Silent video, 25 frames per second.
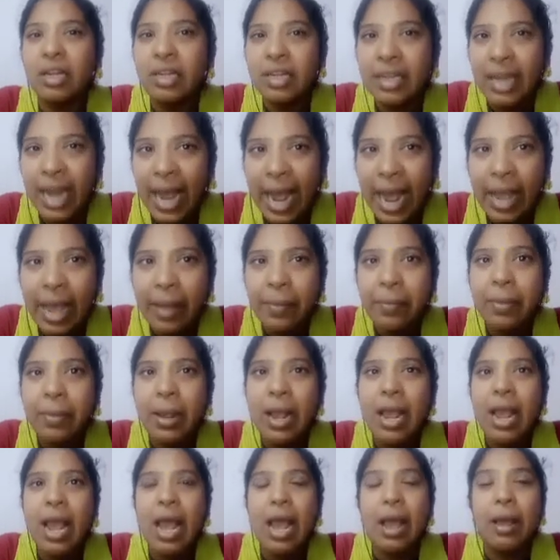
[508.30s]
time
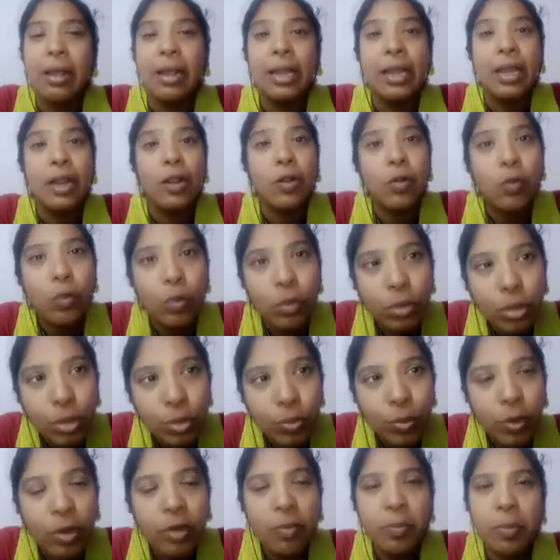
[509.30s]
in a
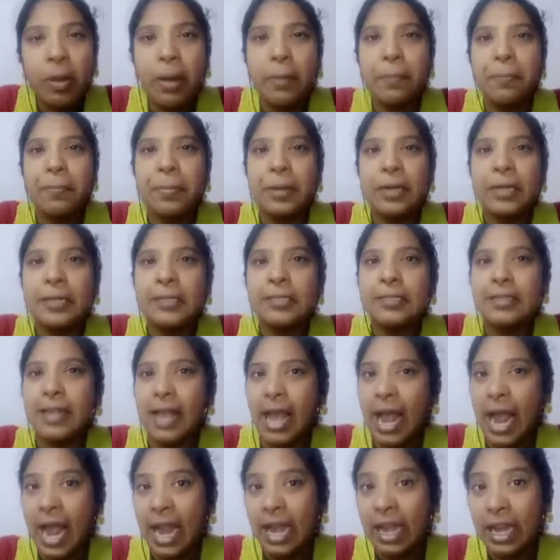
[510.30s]
useful purpose
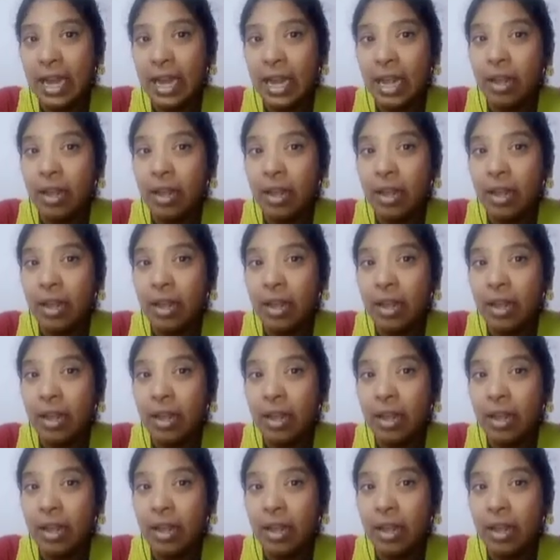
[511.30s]
and